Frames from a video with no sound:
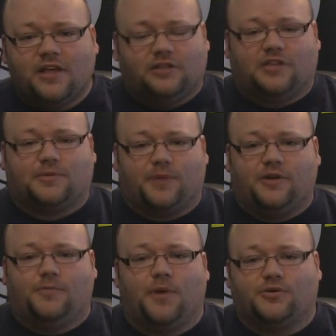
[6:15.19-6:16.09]
Lots of
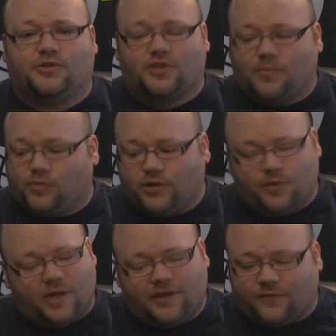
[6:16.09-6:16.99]
brand new posters. I'm
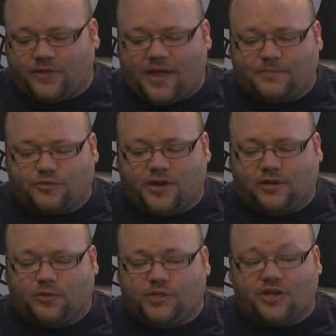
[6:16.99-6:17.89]
really waiting for that
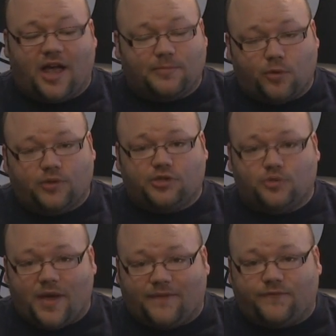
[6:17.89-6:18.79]
trailer, which I'm going to
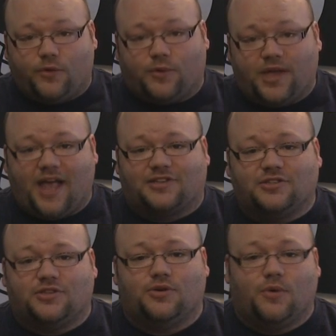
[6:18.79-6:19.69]
do a full
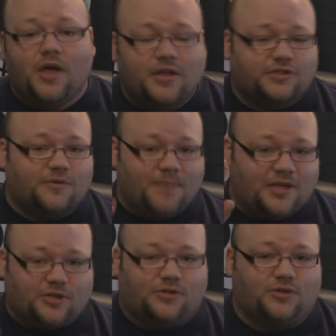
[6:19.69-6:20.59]
reaction to, so
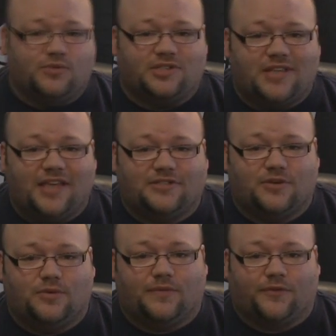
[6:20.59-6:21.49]
make sure to stay
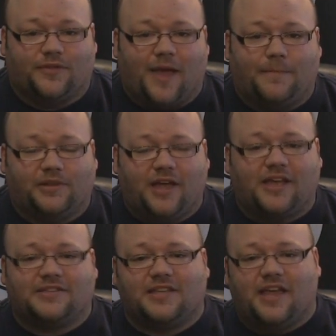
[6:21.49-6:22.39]
tuned for that. But
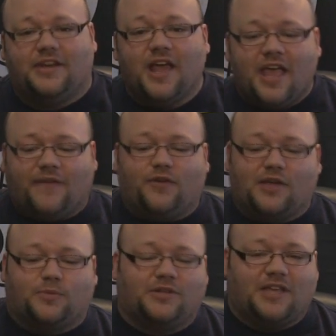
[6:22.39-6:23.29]
like I said, if you
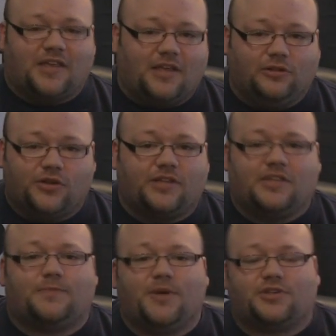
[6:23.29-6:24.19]
guys want to take a look at
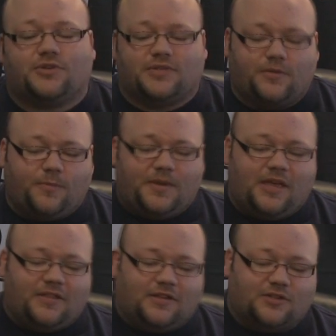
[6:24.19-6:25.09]
these pictures, they will
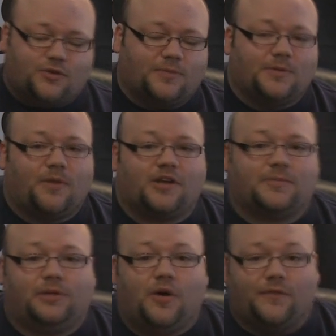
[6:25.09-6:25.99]
be in the description box
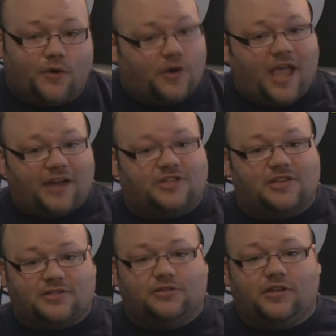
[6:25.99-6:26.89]
below. If you already had a
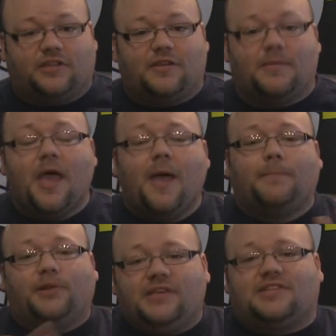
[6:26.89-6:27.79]
chance to look at them,
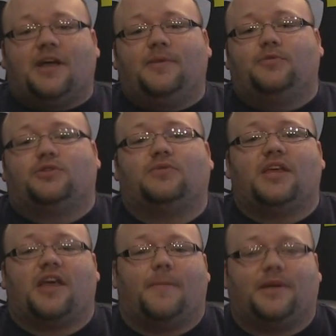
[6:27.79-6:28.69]
please tell me what you
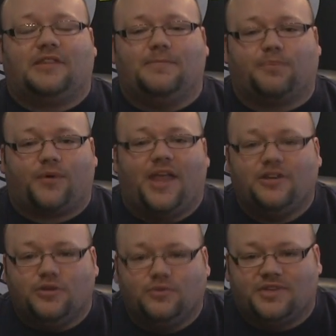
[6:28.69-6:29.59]
think about the
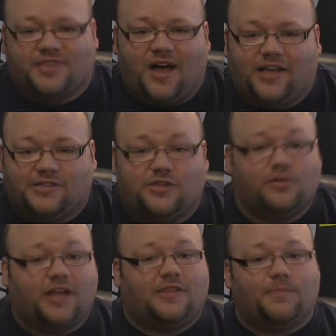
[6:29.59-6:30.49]
brand new designs. Do
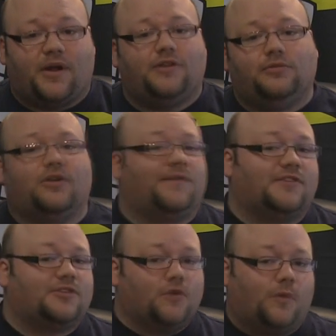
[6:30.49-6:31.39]
you like the brand new look of
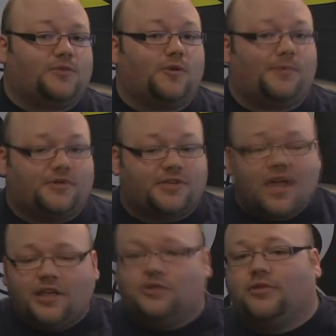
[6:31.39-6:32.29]
the Stormtroopers?
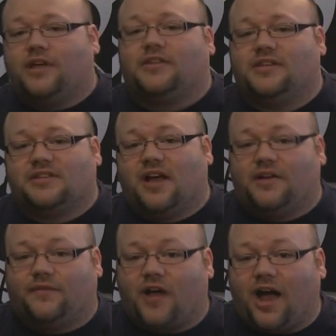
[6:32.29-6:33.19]
Do you like the
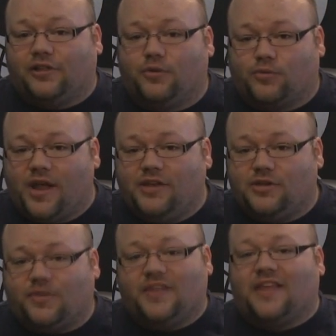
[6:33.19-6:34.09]
design of Kylo Ren? Do
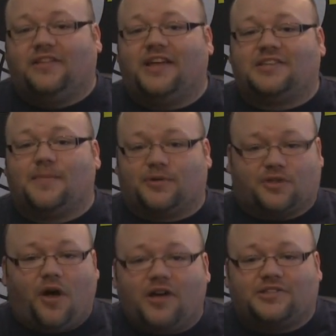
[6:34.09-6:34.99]
you think that lightsaber
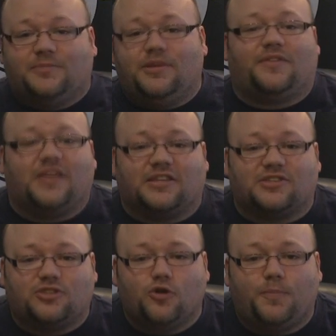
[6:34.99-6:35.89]
is awesome? Do you think
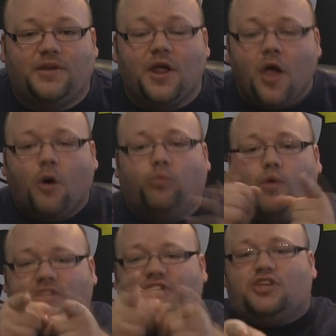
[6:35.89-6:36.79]
it's stupid?
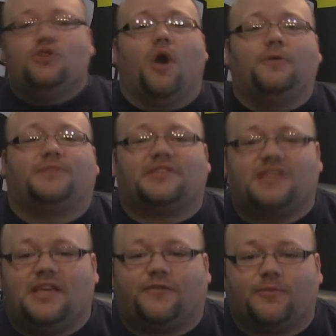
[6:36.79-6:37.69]
What do you hope to
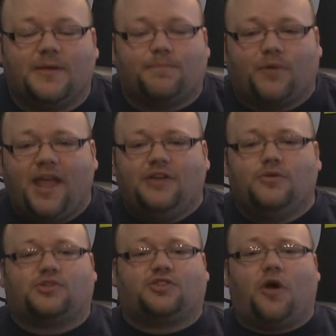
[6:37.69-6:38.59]
see from the brand
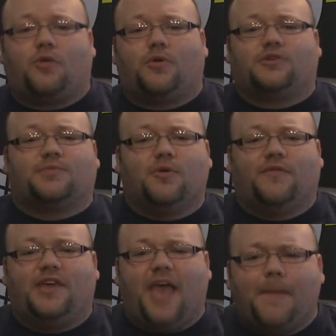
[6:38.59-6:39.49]
new Star Wars
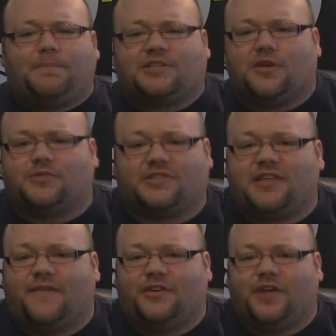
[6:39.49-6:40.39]
movie, Episode
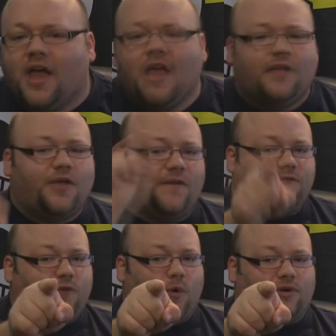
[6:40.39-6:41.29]
7, The
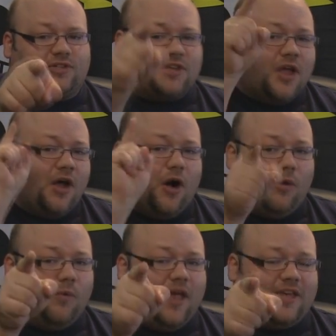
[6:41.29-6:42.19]
Force
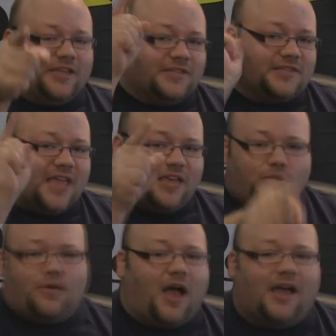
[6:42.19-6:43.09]
Awakens? Thank
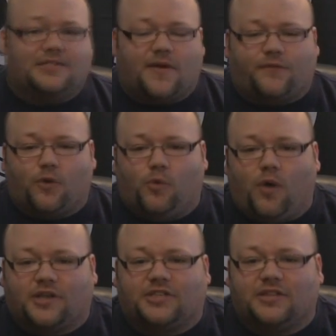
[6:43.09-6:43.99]
you guys for
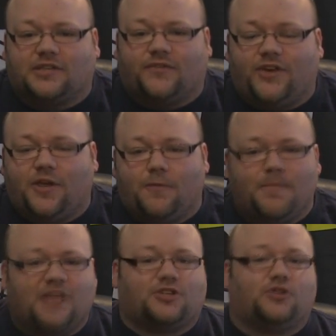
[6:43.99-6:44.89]
watching this video.
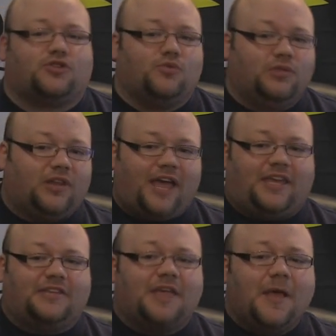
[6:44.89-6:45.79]
Make sure to
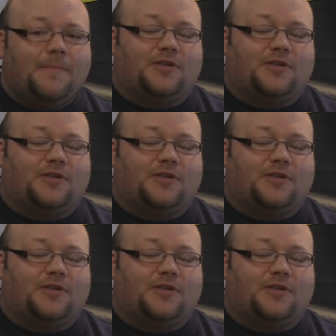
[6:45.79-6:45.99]
like it.